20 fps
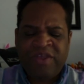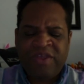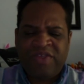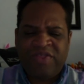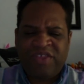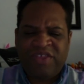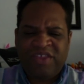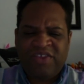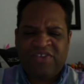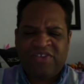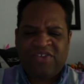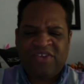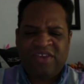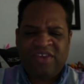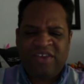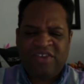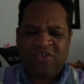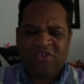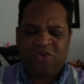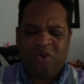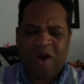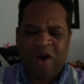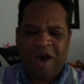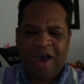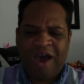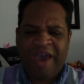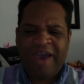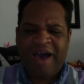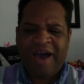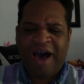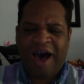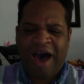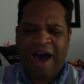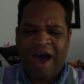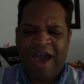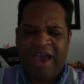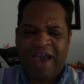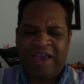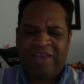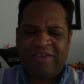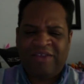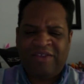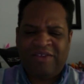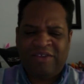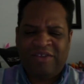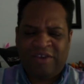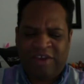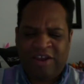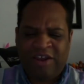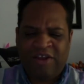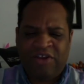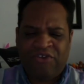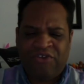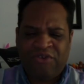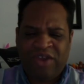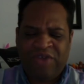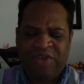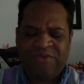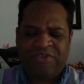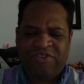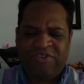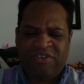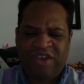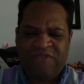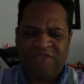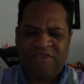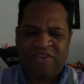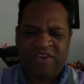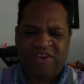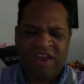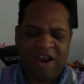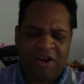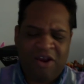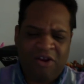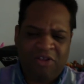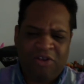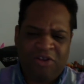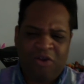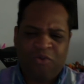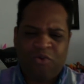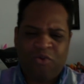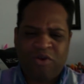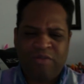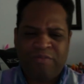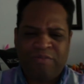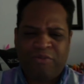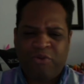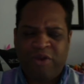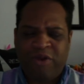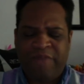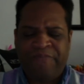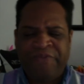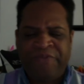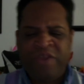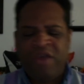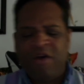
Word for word: this is why I can agree with David Carroll on one point